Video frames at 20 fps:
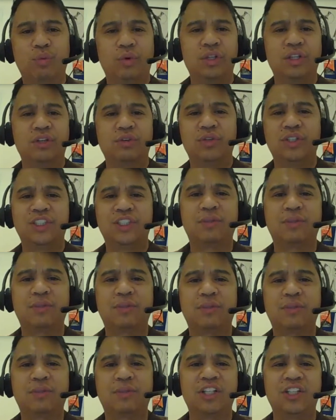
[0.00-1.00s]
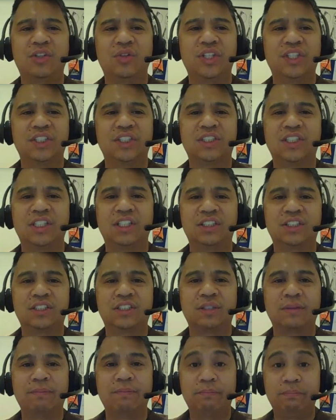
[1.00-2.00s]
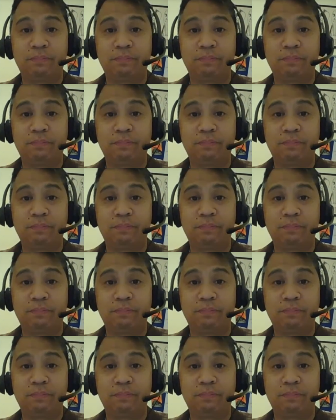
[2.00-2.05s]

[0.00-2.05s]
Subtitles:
One of the reasons I'm telling you this is